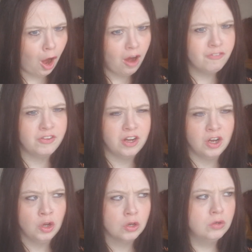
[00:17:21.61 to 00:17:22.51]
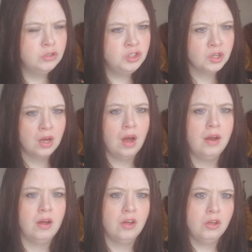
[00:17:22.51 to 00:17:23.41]
of a good
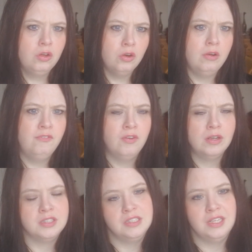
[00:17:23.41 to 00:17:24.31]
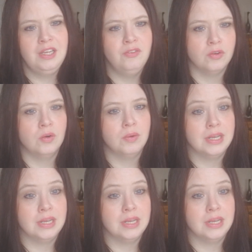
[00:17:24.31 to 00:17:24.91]
guy, like good versus evil,